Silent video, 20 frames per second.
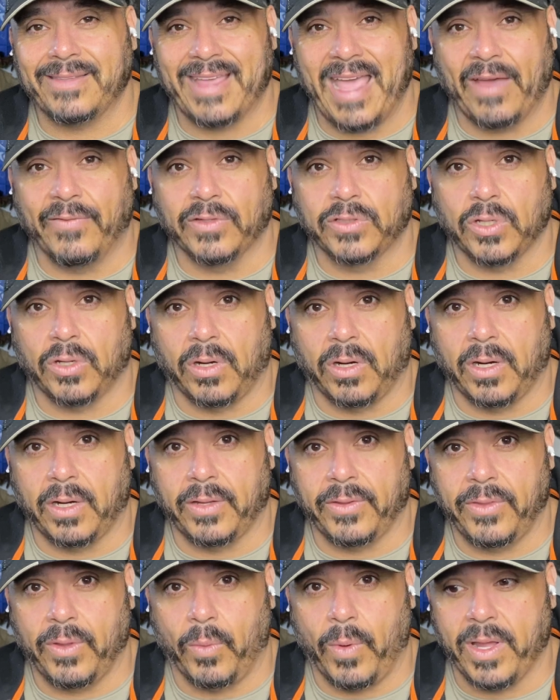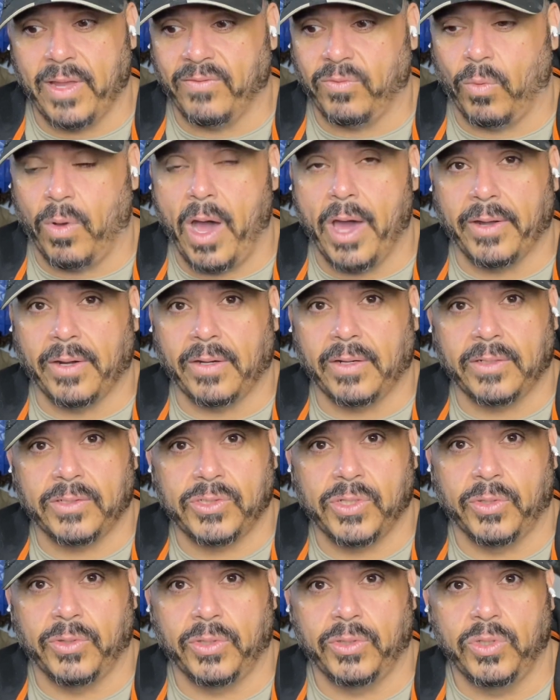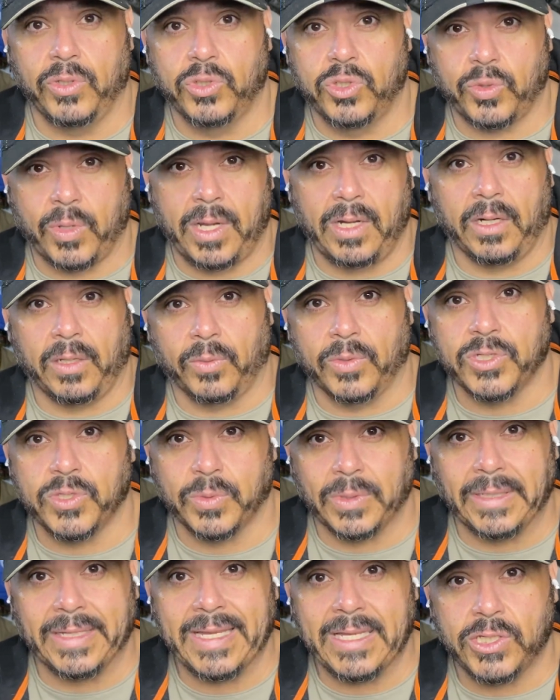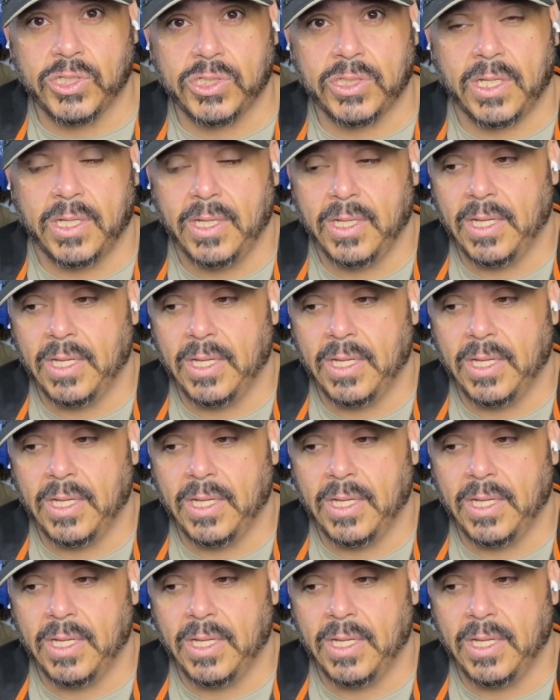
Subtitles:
Avatar: The Way of Water. So the new trailer was released